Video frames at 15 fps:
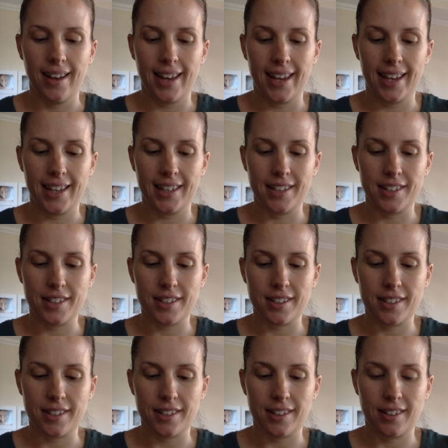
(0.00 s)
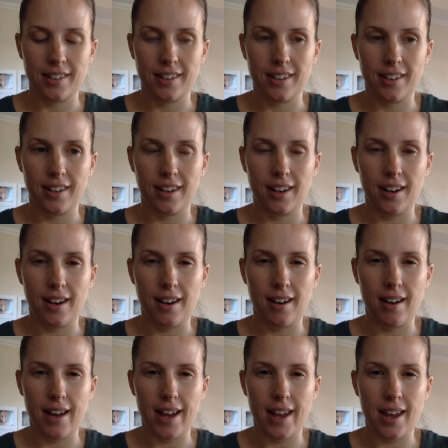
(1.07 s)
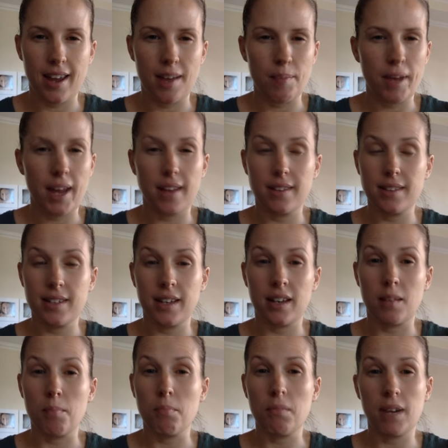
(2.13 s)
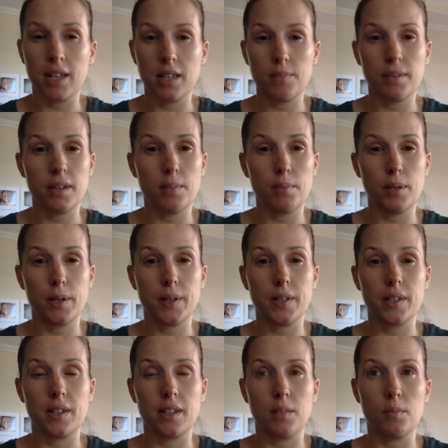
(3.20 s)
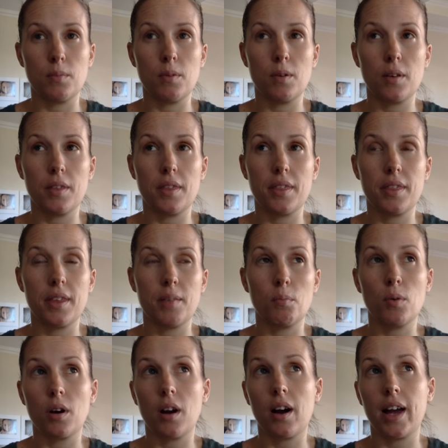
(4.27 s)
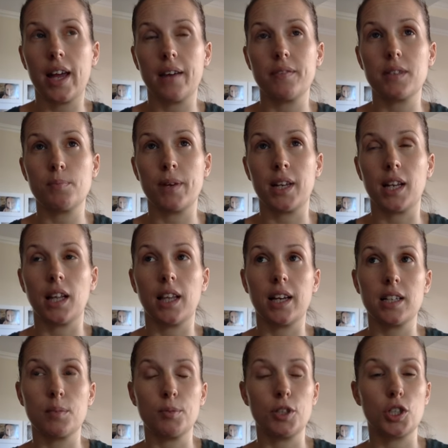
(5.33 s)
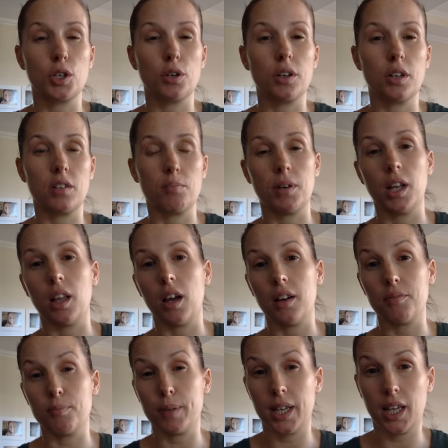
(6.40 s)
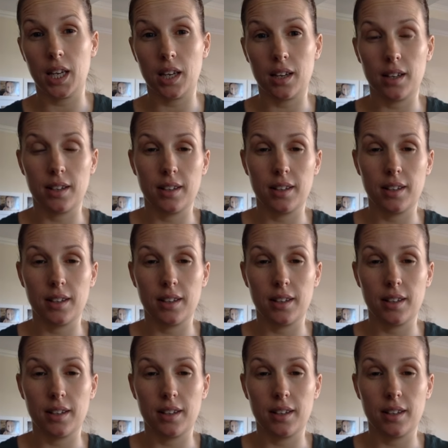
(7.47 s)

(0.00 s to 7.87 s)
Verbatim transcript: And I am hands down a much better person than what, than what I have spent a large majority of my life being.